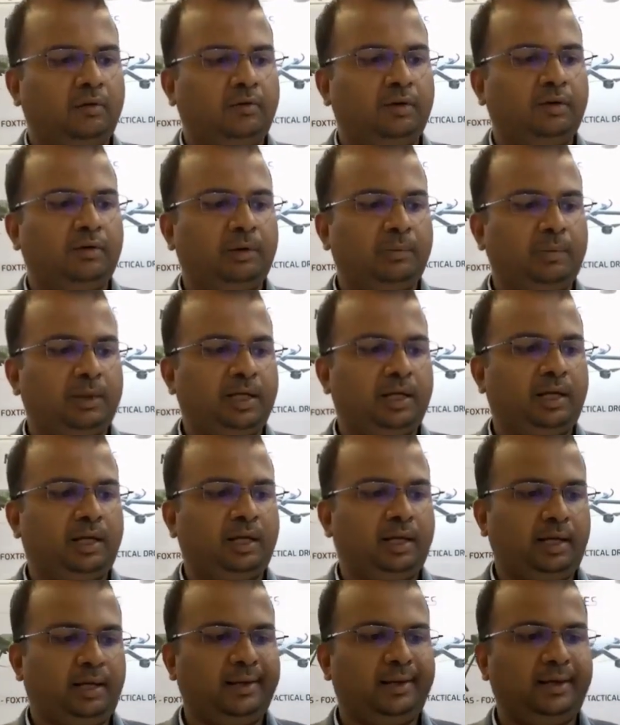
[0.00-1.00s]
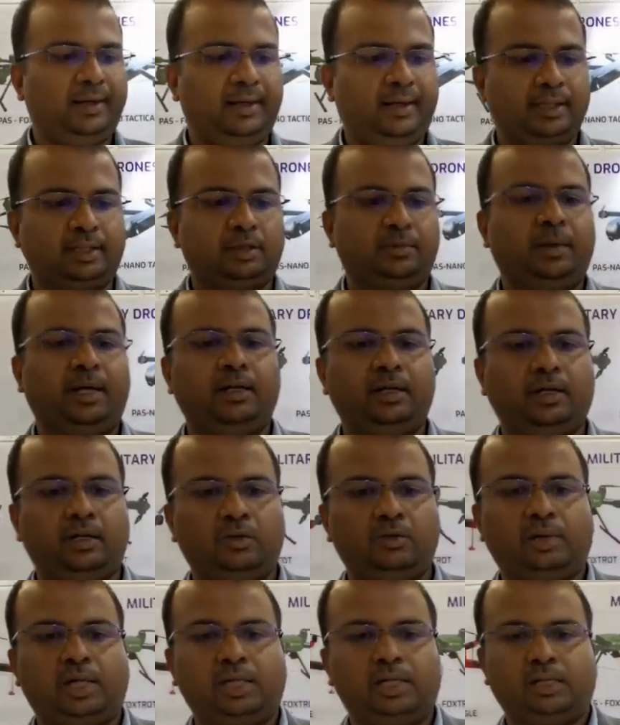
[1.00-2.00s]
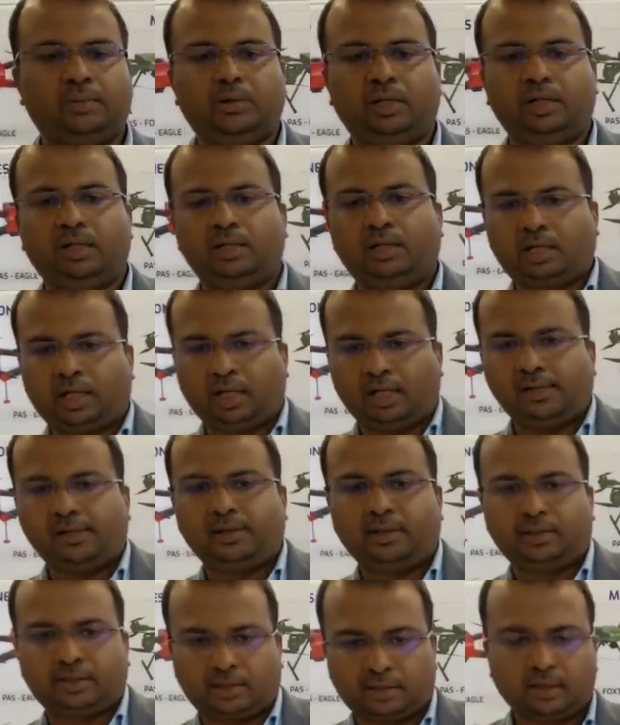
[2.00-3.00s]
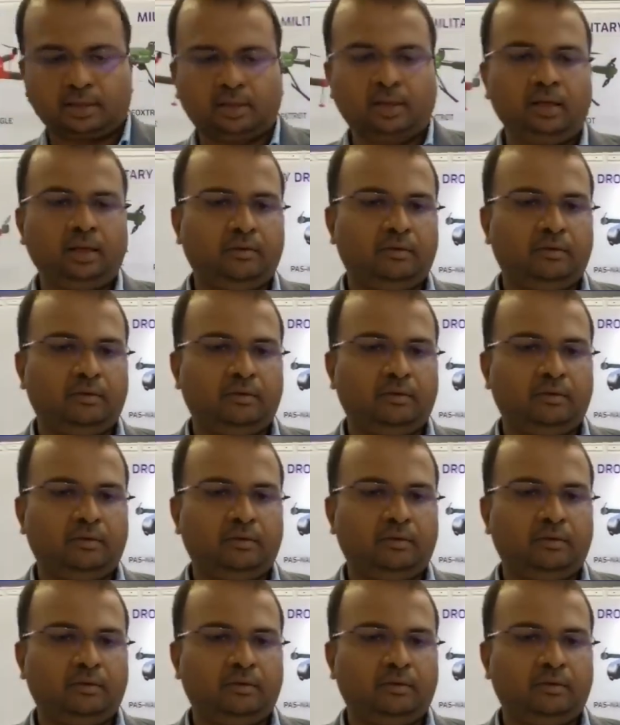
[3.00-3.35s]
we will be expanding to multiple countries